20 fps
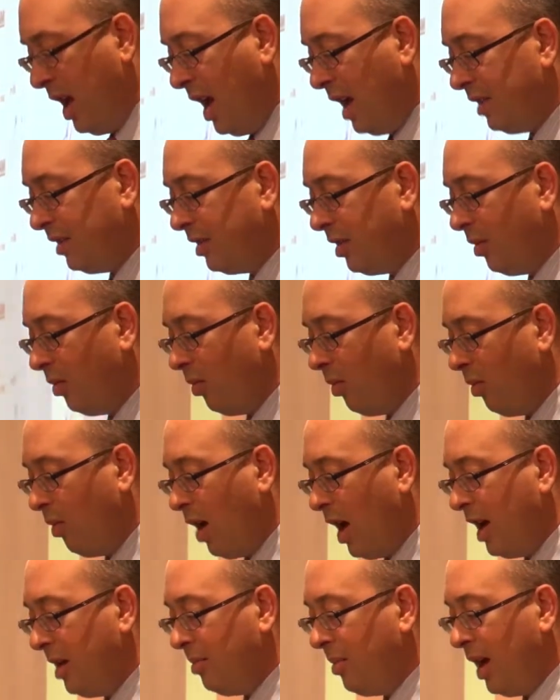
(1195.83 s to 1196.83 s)
And so
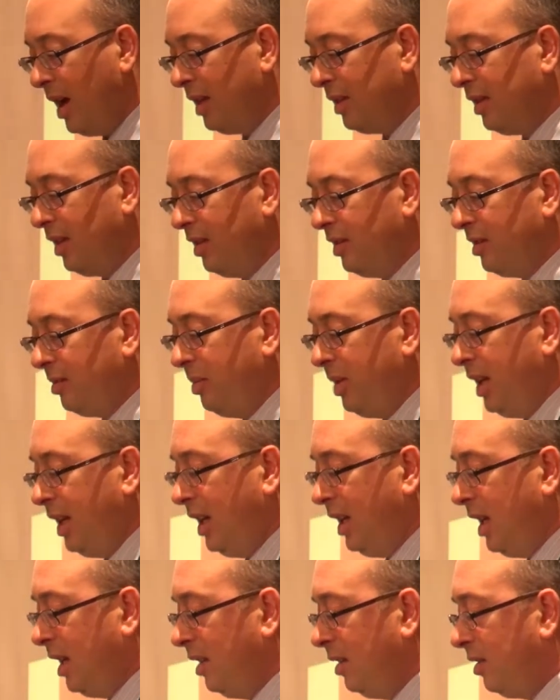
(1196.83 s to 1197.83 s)
why might this
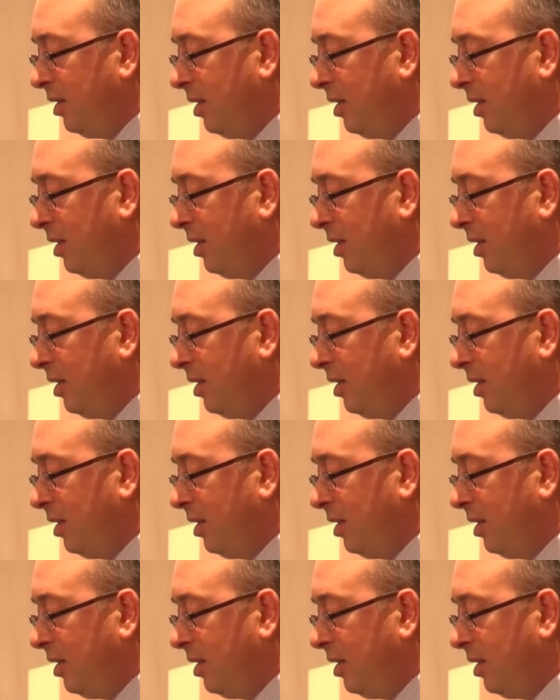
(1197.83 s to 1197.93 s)
be? And